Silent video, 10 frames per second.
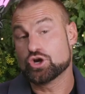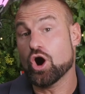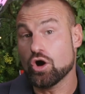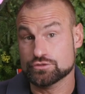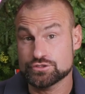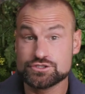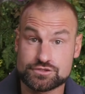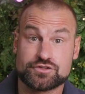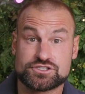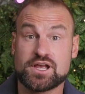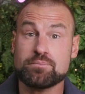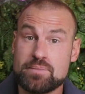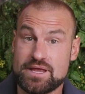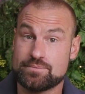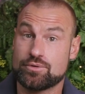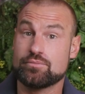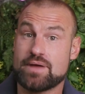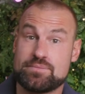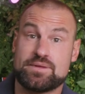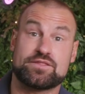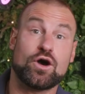cons for some people may be